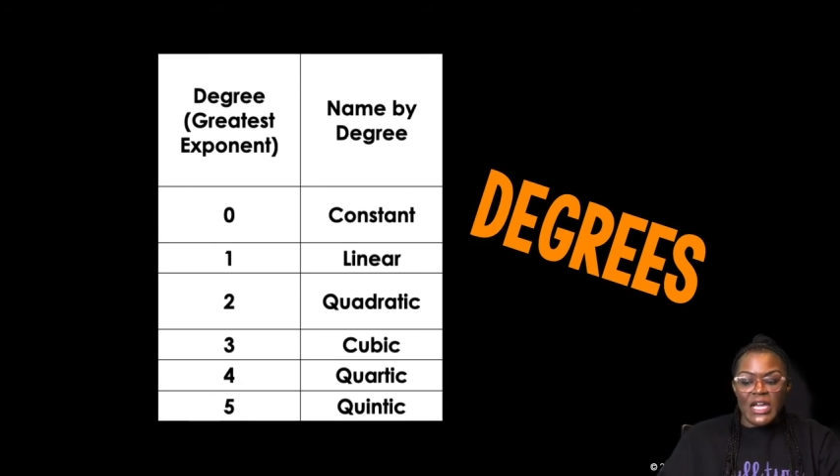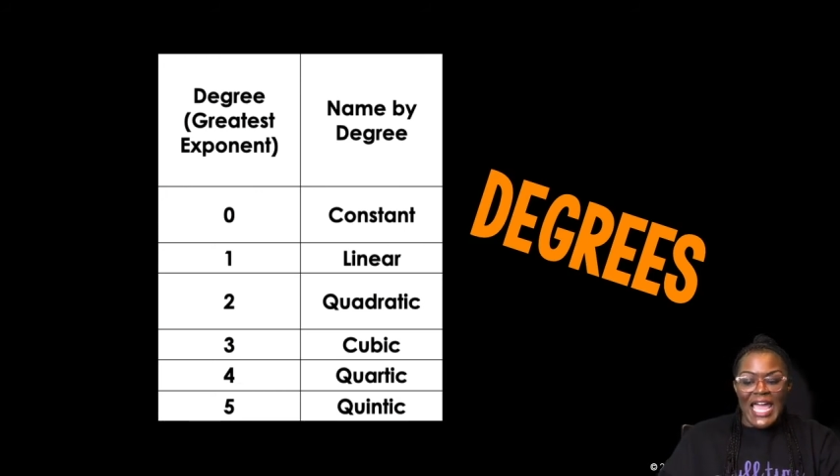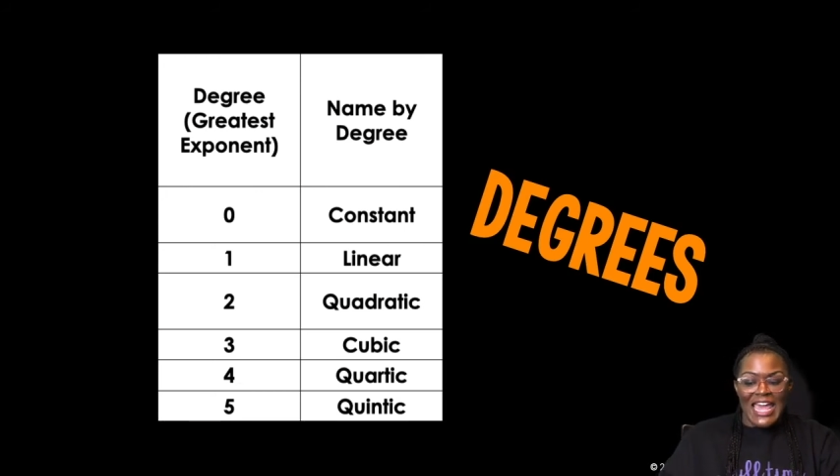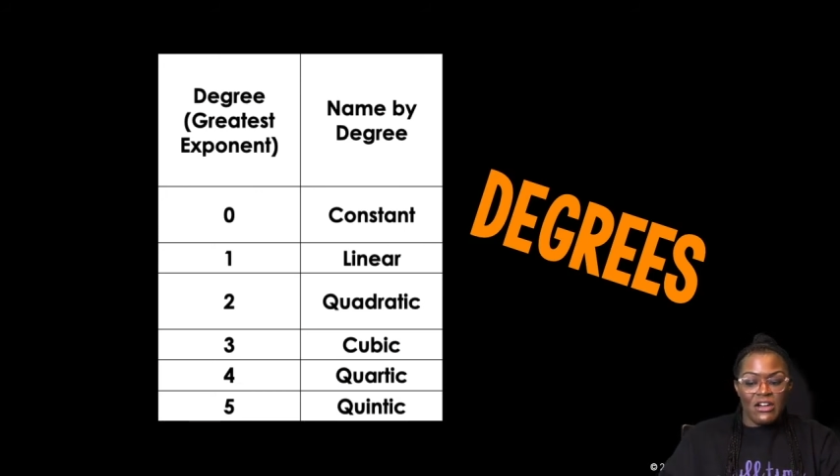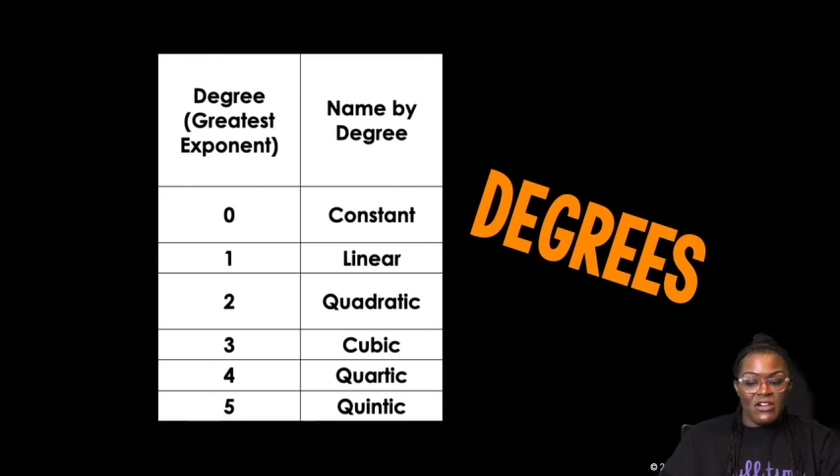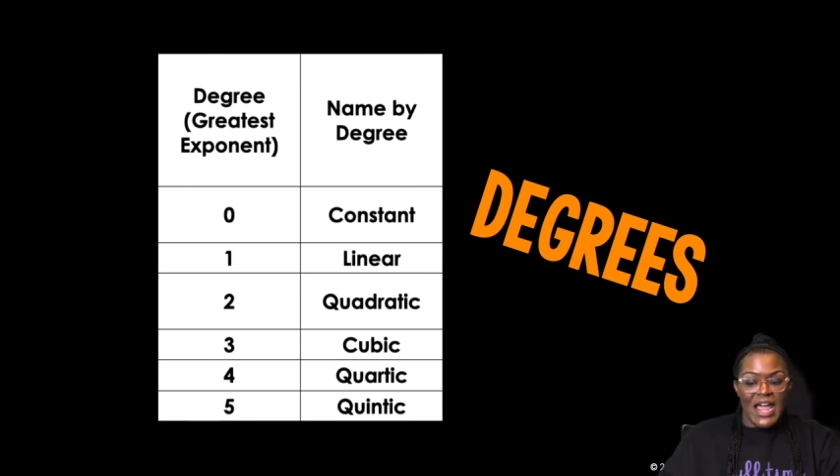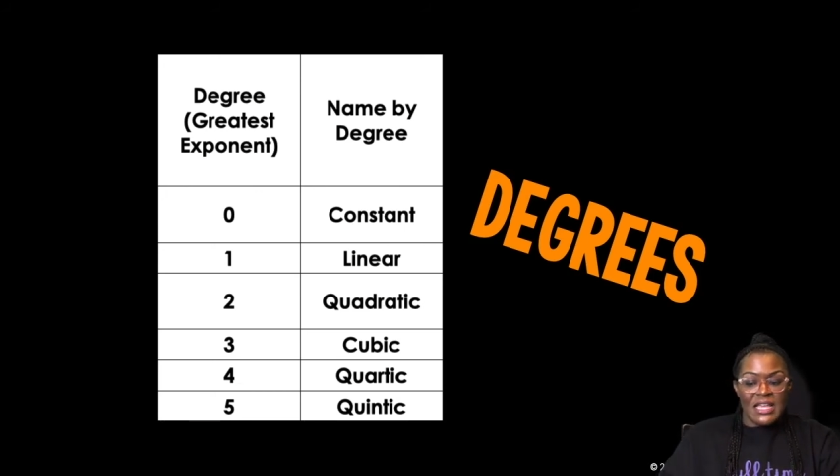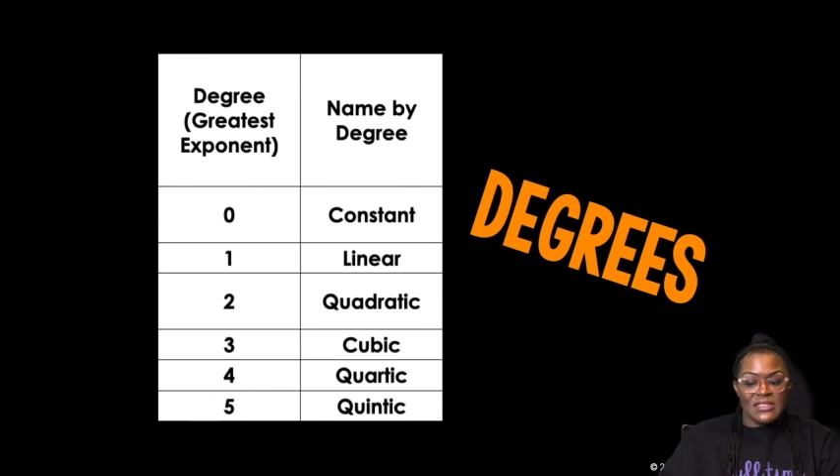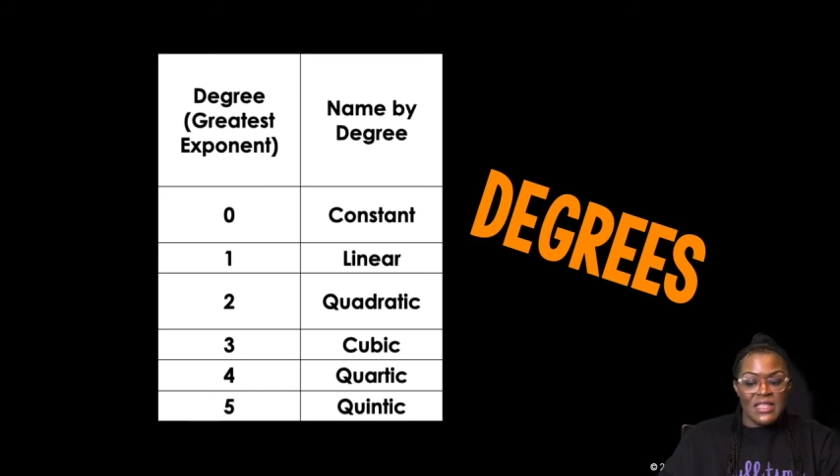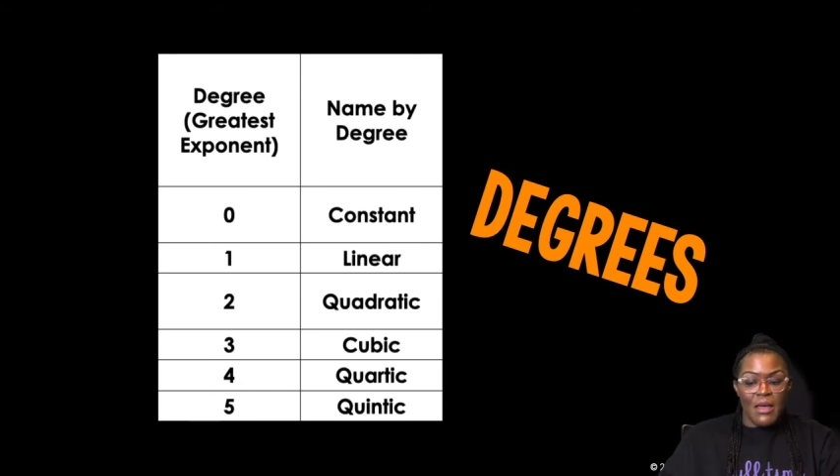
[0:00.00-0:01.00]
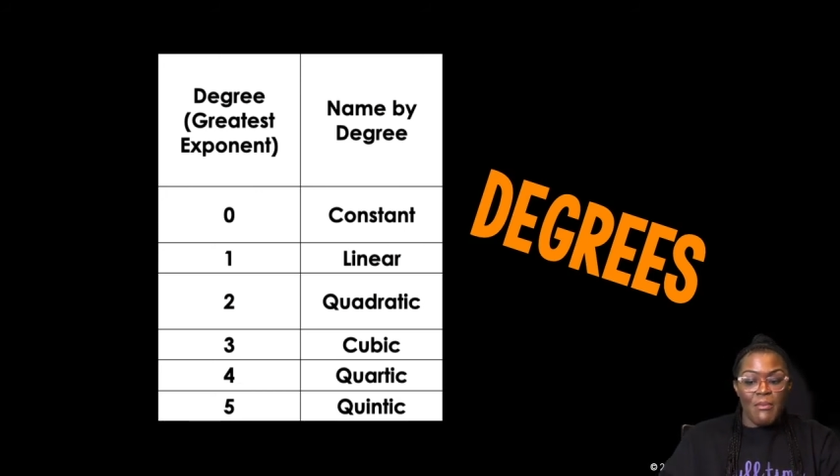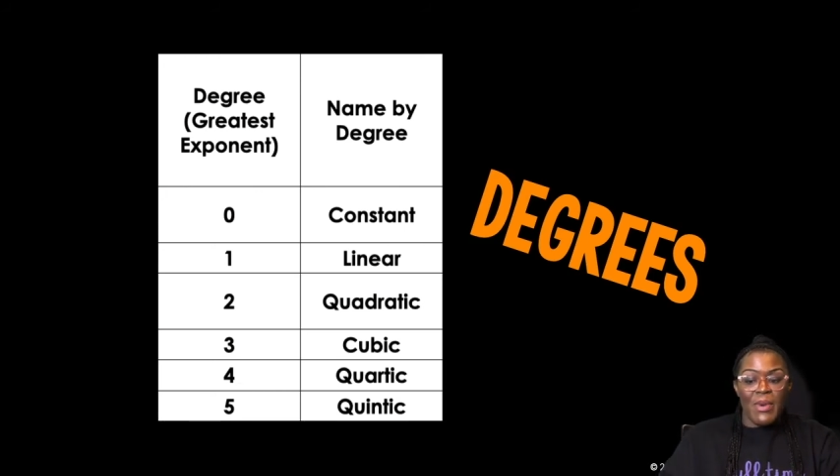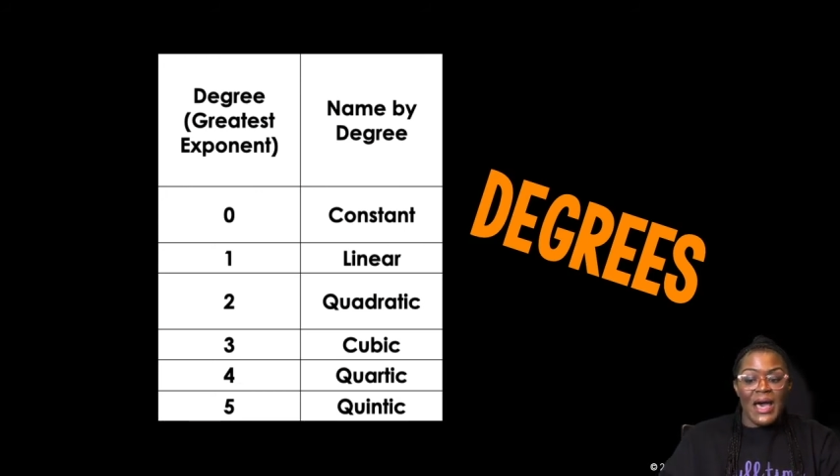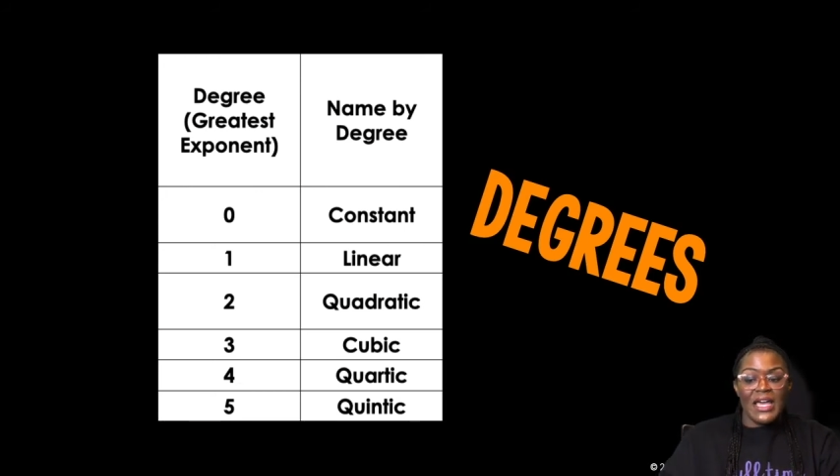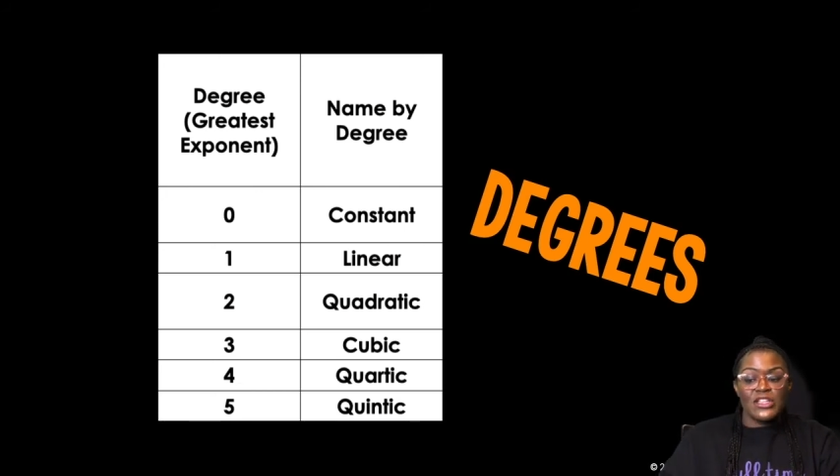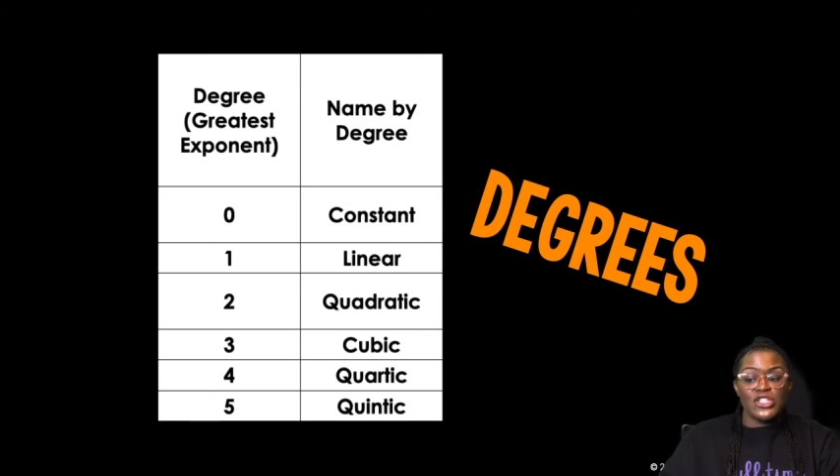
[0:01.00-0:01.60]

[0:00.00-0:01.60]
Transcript: can categorize them by